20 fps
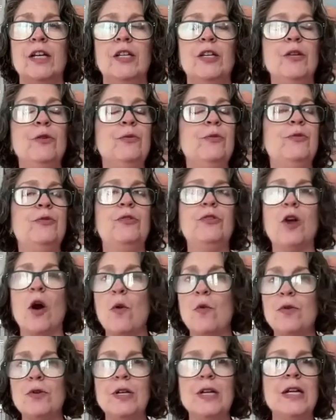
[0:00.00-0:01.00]
You
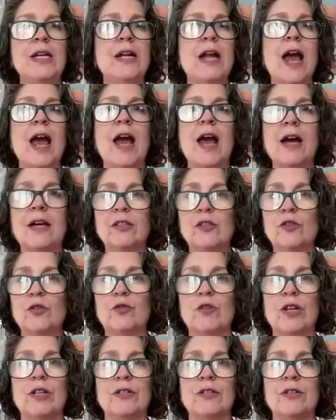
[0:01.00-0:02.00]
don't need
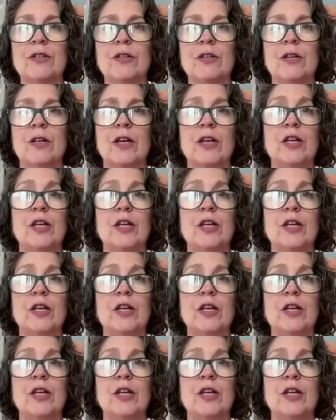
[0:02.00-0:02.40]
extras.